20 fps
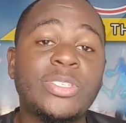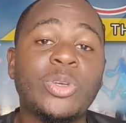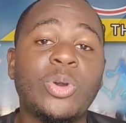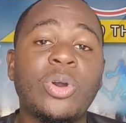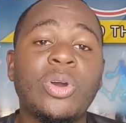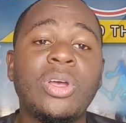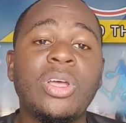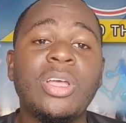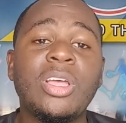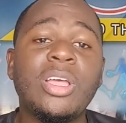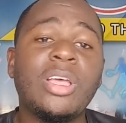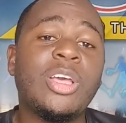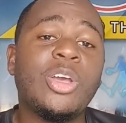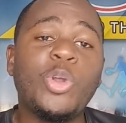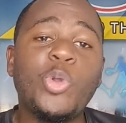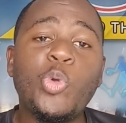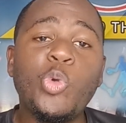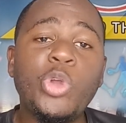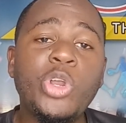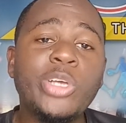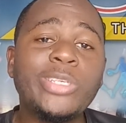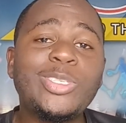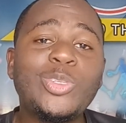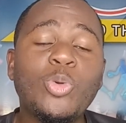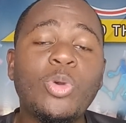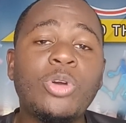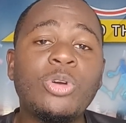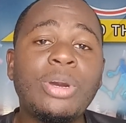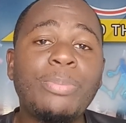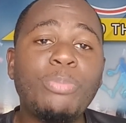So kudos
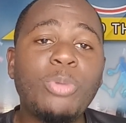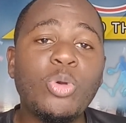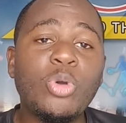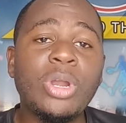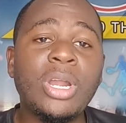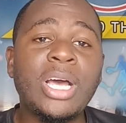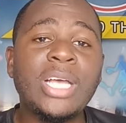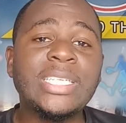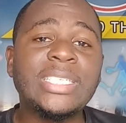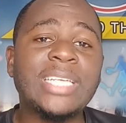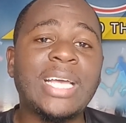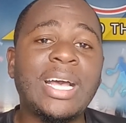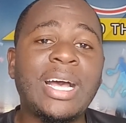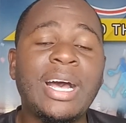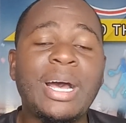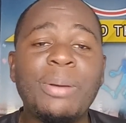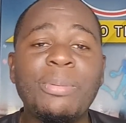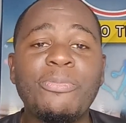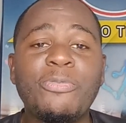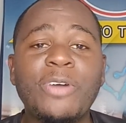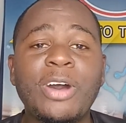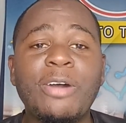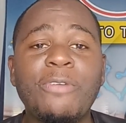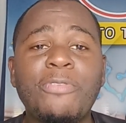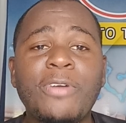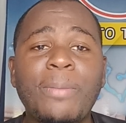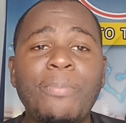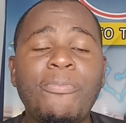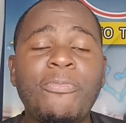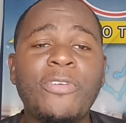to our bowlers
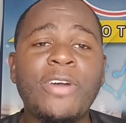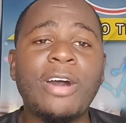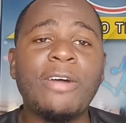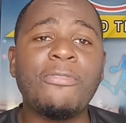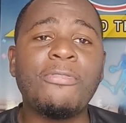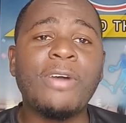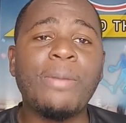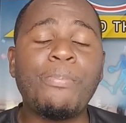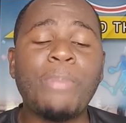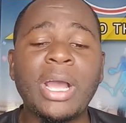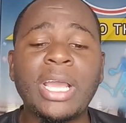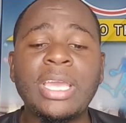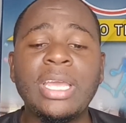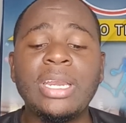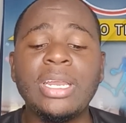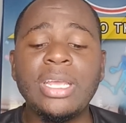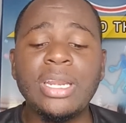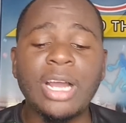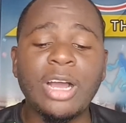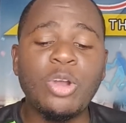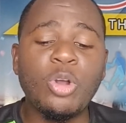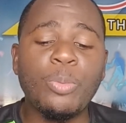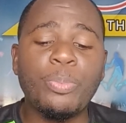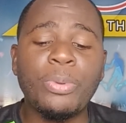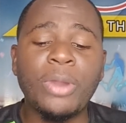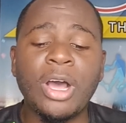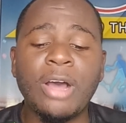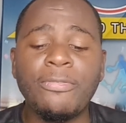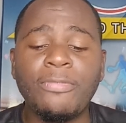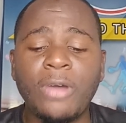for packing in a
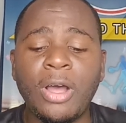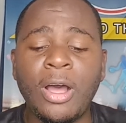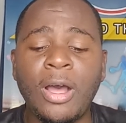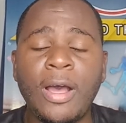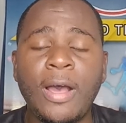couple of